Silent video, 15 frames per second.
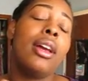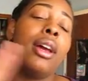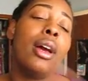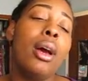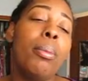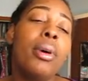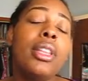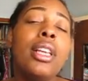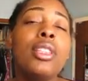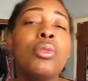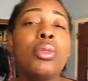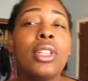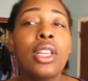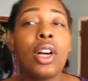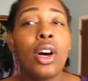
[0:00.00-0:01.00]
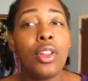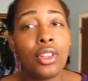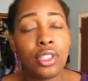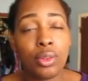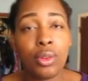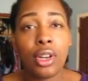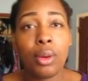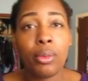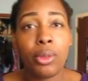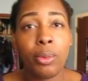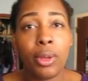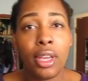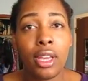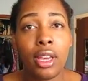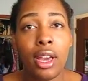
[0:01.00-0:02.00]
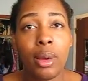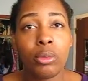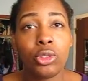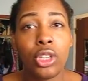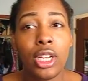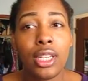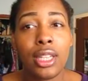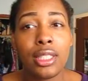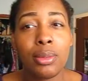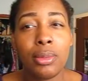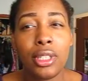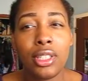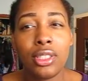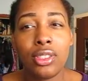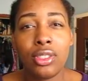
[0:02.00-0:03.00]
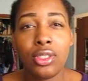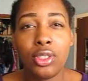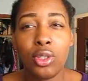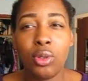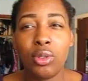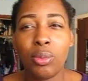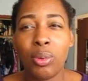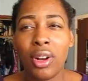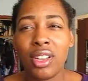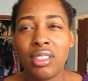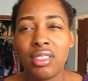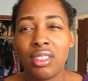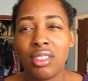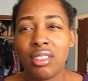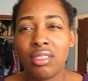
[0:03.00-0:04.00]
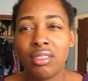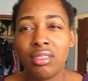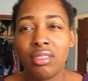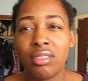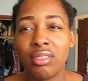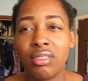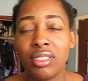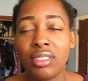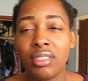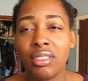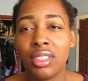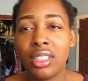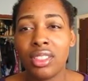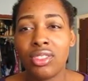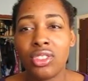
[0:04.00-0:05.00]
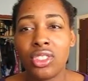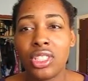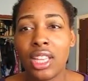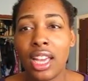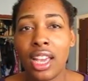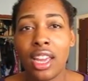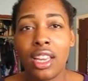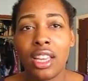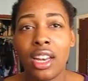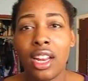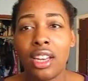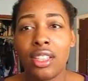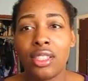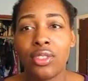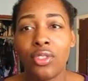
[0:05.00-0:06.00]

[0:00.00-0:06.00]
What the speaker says: But that's really all that's going on with me. I'm trying not to be too depressing. It's just, I gotta get out of this